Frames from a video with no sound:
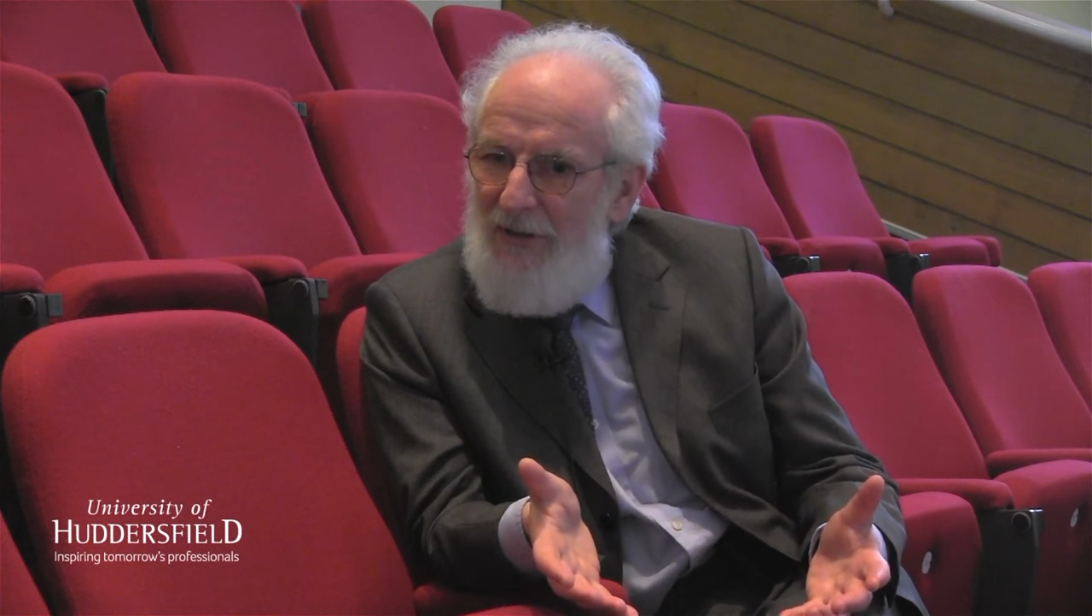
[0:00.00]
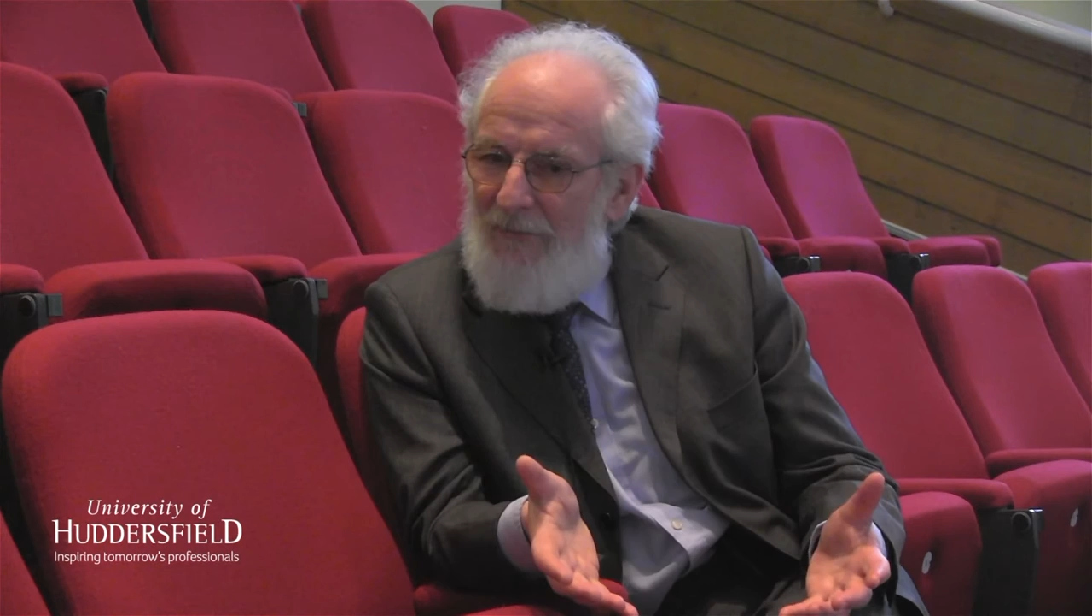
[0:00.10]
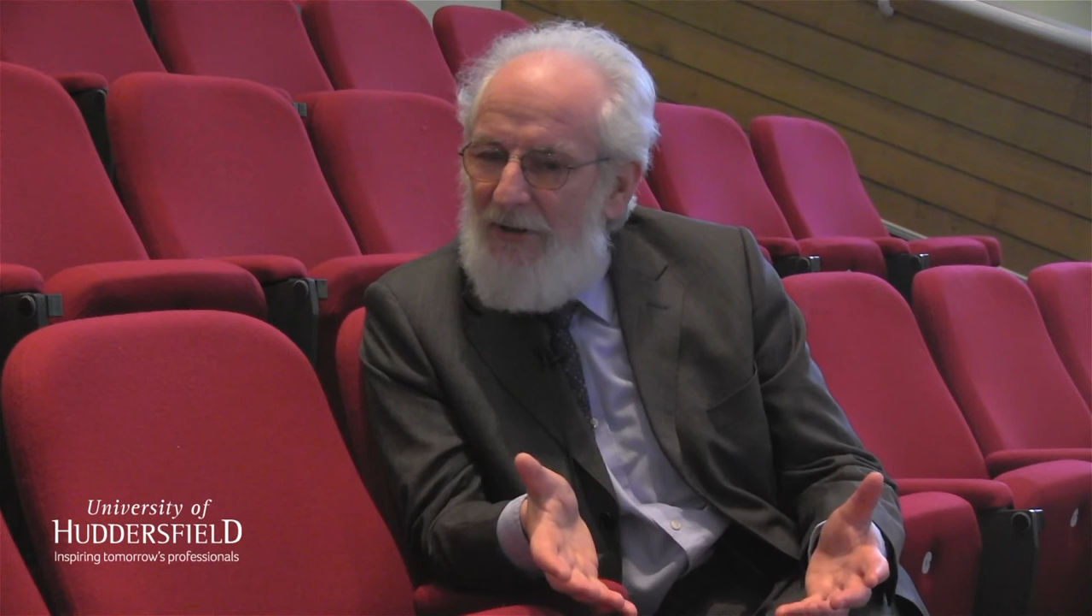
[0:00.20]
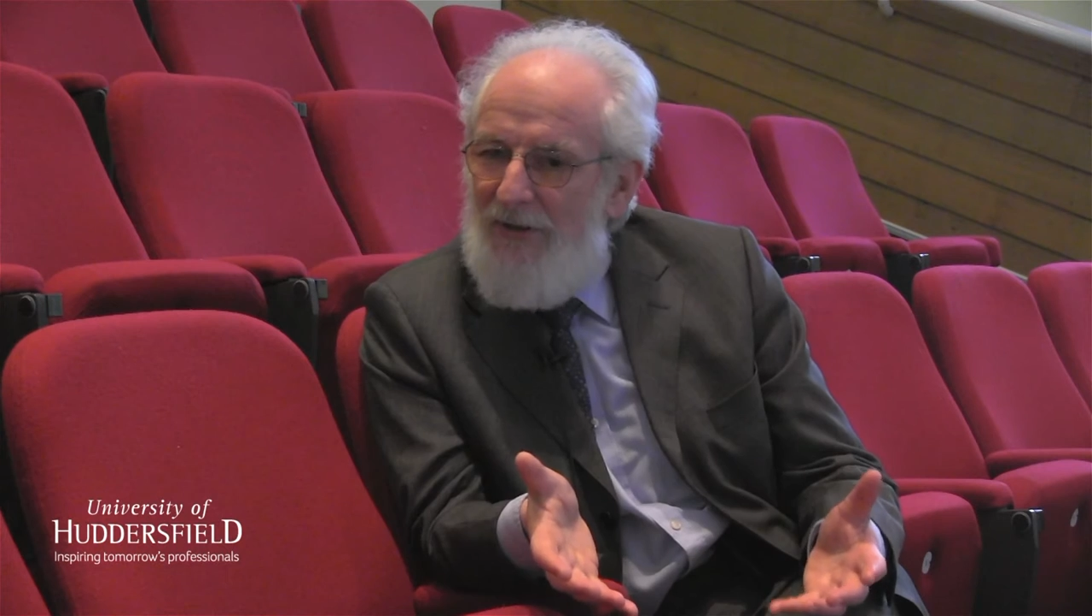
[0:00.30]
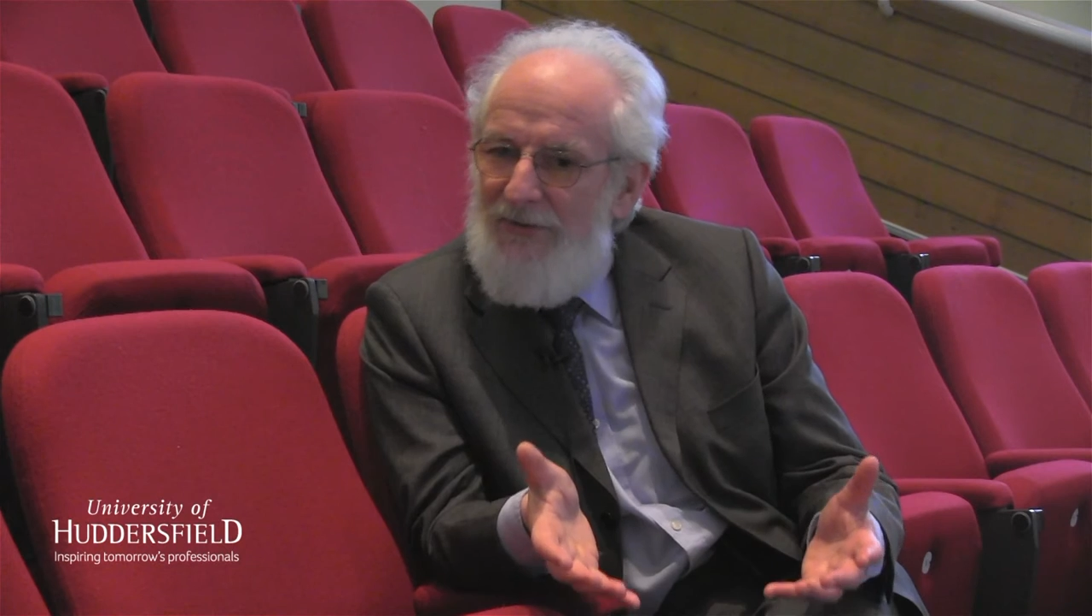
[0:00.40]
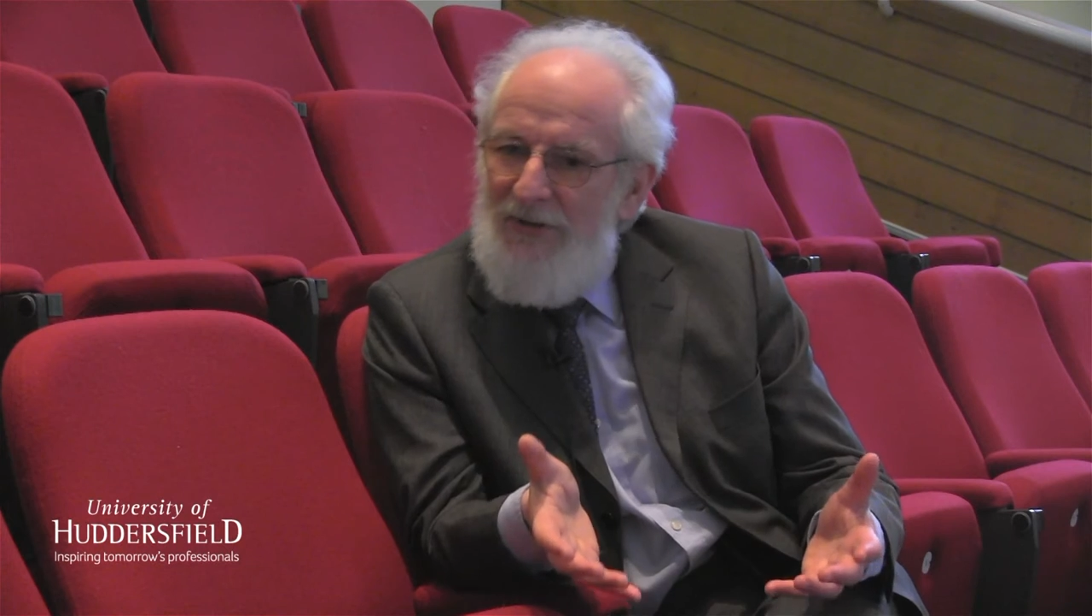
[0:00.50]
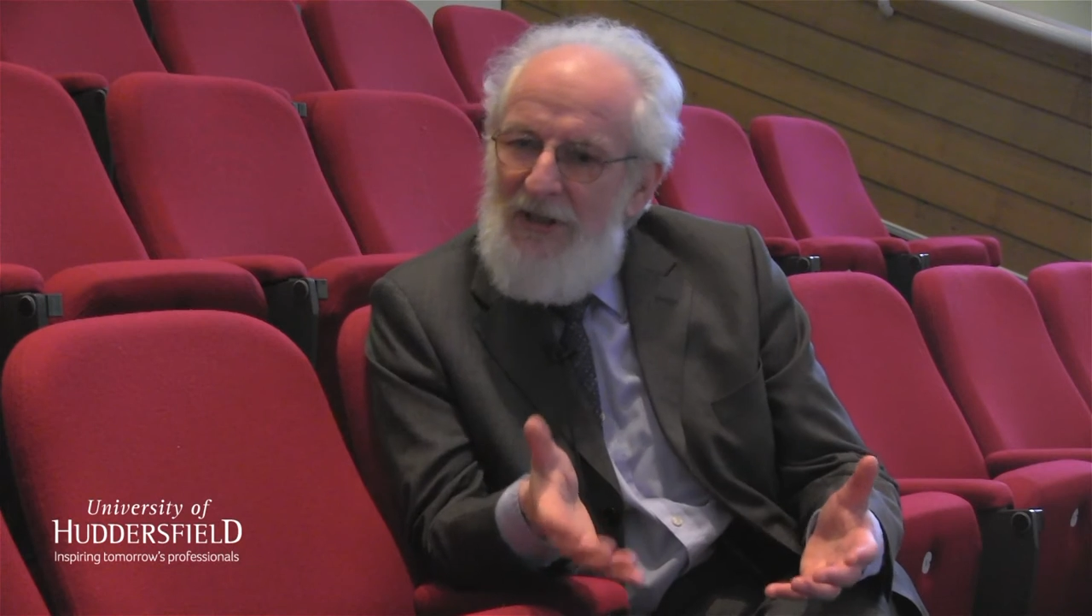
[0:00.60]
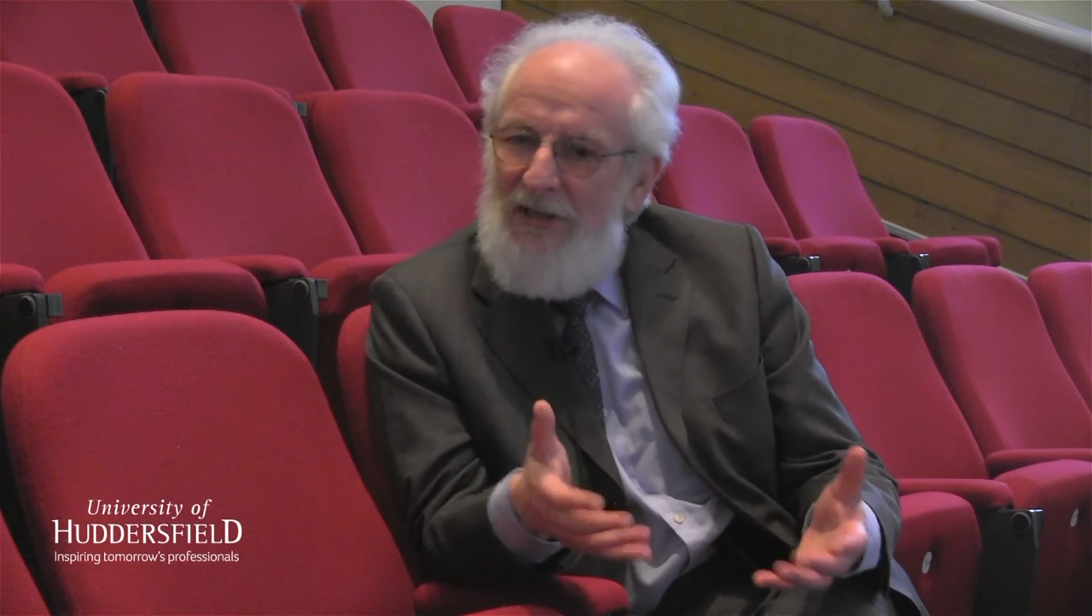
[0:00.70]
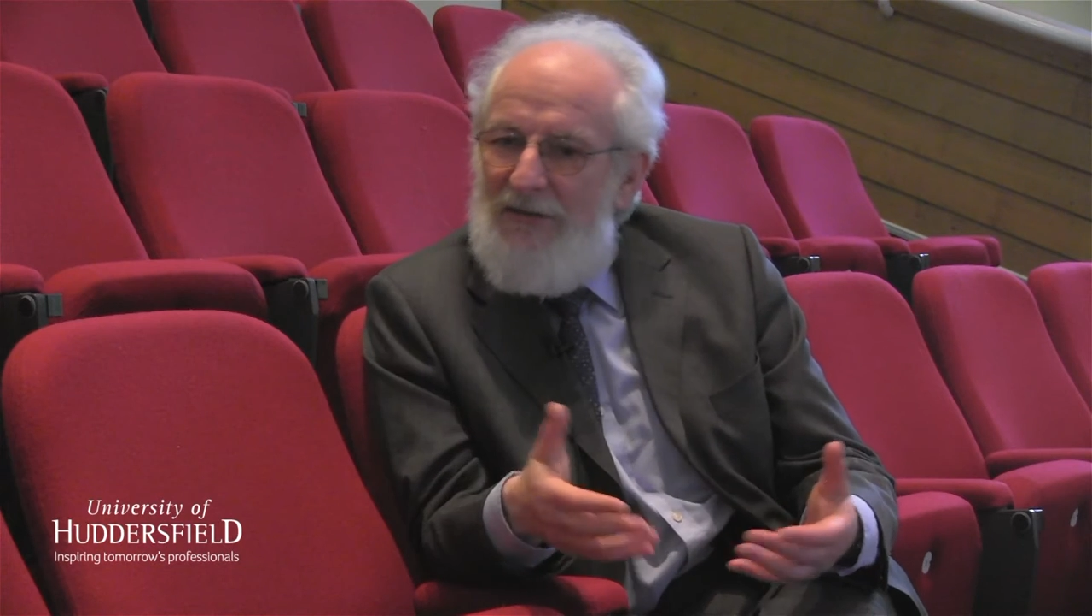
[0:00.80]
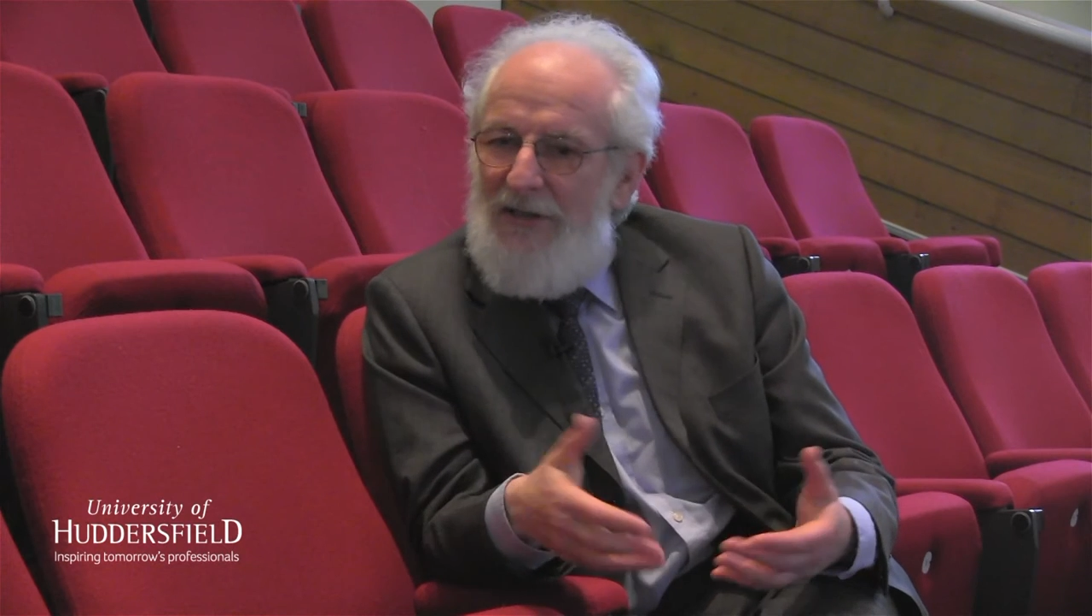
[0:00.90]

because it